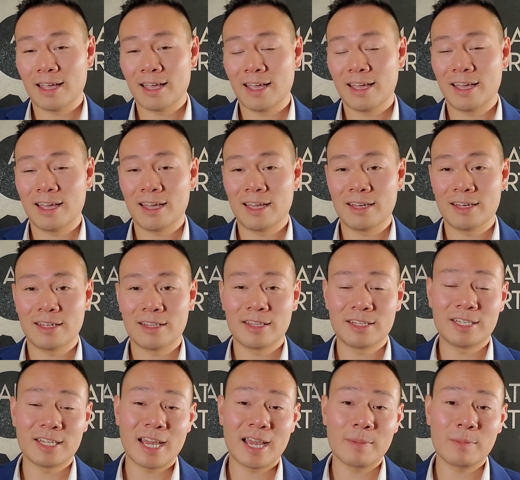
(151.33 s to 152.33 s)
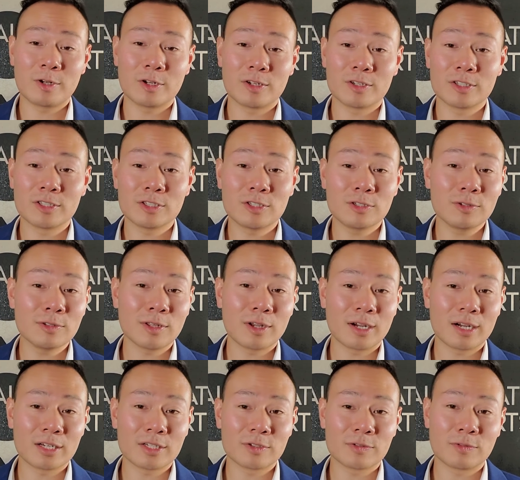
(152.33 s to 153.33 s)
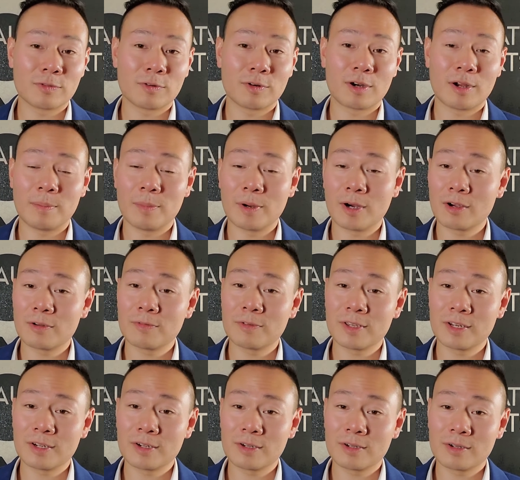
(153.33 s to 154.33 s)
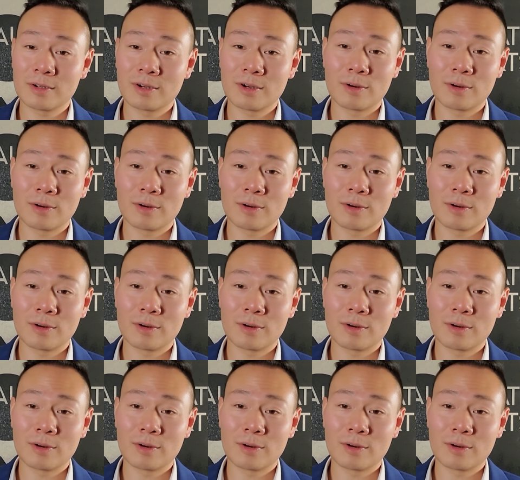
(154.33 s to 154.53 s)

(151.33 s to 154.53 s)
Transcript: and the diameter is too large for a bar feeder